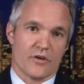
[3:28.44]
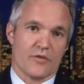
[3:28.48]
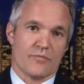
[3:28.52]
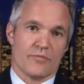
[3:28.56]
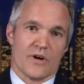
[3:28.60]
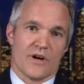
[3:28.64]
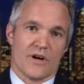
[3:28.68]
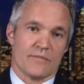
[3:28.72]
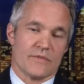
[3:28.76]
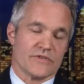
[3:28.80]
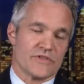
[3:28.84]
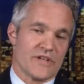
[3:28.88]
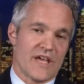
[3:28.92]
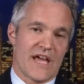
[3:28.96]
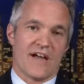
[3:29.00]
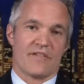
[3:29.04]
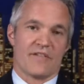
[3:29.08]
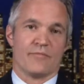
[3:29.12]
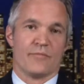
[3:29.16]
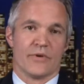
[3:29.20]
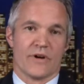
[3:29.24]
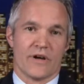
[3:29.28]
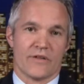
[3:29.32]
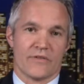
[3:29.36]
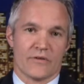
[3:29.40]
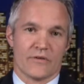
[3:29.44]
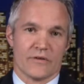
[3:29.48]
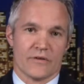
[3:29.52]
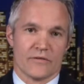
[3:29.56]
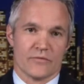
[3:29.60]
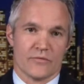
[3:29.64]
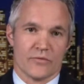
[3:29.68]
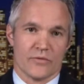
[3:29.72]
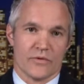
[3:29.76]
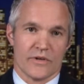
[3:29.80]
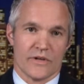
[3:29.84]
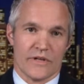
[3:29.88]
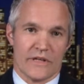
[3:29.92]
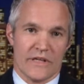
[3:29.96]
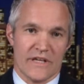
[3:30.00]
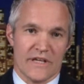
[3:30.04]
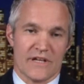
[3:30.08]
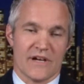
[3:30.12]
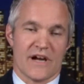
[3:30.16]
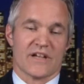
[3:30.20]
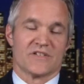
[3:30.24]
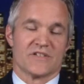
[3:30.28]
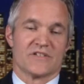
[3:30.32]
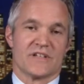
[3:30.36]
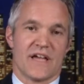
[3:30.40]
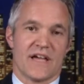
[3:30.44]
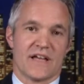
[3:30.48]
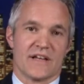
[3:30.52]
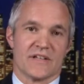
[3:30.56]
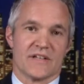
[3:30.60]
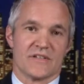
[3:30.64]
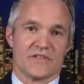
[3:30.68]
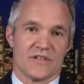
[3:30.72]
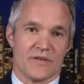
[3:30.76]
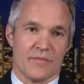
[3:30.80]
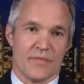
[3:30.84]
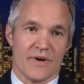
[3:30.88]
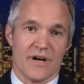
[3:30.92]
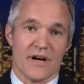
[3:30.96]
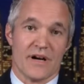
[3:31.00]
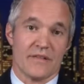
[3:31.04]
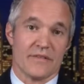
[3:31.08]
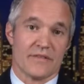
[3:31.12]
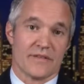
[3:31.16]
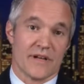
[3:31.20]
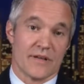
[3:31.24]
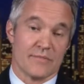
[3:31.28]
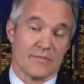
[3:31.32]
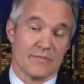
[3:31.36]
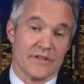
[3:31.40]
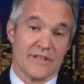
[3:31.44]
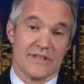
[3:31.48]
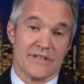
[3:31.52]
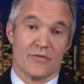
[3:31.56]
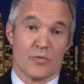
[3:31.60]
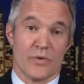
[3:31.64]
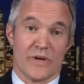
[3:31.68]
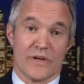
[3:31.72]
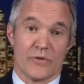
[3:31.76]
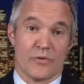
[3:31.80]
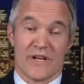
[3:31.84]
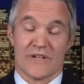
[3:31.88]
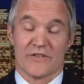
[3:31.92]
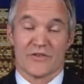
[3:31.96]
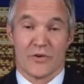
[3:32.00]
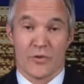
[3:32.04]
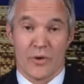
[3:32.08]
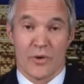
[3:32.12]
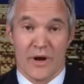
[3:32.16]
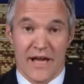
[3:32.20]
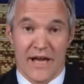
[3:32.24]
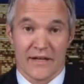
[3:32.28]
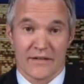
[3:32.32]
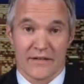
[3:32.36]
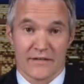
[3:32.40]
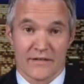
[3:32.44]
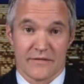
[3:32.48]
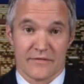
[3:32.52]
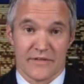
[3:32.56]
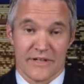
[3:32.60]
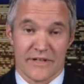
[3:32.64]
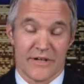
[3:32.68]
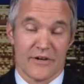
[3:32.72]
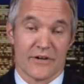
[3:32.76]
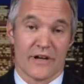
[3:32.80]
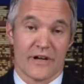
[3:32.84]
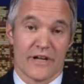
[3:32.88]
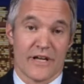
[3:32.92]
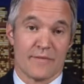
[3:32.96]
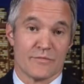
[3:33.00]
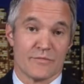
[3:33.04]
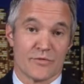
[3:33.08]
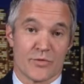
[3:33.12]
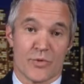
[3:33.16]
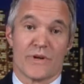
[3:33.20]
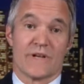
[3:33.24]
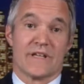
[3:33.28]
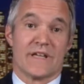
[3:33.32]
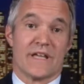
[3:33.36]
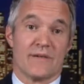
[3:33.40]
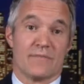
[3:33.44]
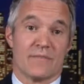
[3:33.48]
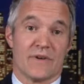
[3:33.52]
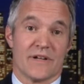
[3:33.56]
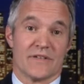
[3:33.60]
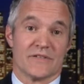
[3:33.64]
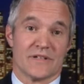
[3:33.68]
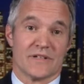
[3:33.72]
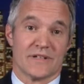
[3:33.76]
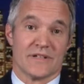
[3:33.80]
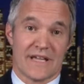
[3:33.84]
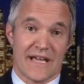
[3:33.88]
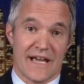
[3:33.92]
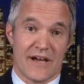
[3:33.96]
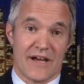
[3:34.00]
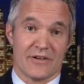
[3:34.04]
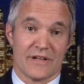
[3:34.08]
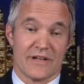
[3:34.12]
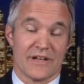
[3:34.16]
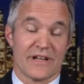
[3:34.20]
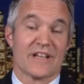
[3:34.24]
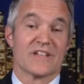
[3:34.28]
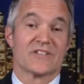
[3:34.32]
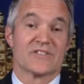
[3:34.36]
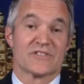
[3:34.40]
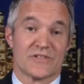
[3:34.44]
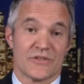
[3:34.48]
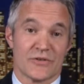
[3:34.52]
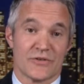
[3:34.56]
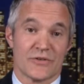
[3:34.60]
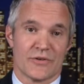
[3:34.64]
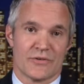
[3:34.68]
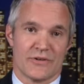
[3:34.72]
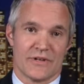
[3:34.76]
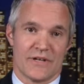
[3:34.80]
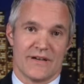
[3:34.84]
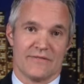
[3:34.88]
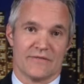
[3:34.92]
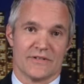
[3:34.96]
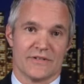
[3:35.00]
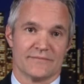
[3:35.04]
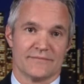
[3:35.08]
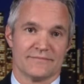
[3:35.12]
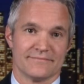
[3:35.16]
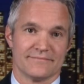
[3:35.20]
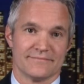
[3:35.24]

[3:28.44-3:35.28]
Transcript: Obama's half-brother, he got status in a month, and I believe it went retroactive. And here I am 28 months and counting, and I still don't have it.